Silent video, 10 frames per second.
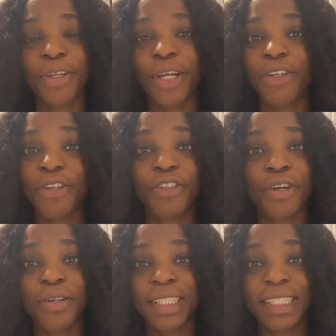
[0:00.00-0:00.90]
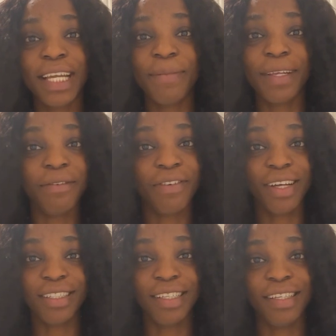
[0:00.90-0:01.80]
educational system in
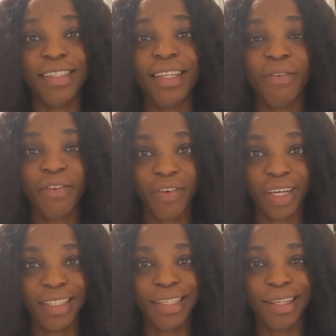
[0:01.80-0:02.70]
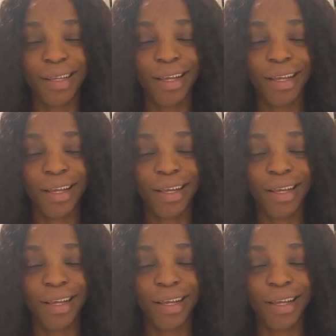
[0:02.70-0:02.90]
France is different.